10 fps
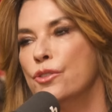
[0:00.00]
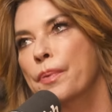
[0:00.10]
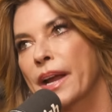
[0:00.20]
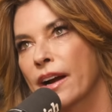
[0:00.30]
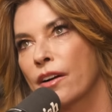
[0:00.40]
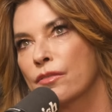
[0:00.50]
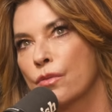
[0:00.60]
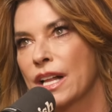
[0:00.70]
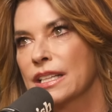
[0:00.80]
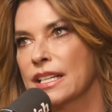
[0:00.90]
pair of
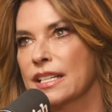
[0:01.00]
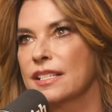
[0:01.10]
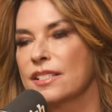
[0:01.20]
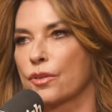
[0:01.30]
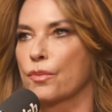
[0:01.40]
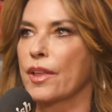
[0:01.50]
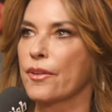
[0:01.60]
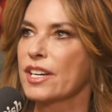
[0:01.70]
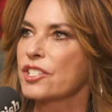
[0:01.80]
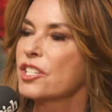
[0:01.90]
wellies or
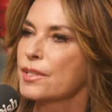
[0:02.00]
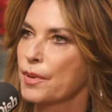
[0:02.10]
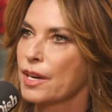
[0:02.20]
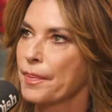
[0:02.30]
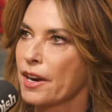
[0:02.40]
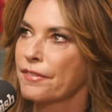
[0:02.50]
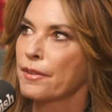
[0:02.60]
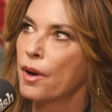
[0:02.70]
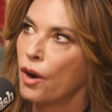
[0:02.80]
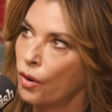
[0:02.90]
whether I should just bring a pair
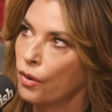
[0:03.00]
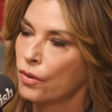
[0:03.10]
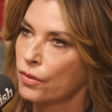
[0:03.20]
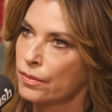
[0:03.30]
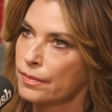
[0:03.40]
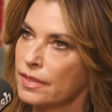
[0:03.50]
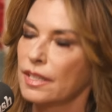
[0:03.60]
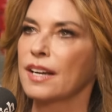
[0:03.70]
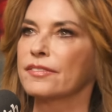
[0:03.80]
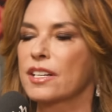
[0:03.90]
from home.
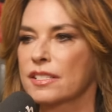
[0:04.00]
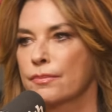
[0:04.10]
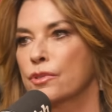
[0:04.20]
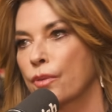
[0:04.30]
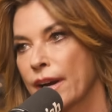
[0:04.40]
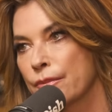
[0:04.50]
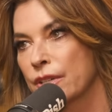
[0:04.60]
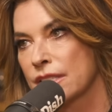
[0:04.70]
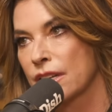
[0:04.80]
I've got some great ones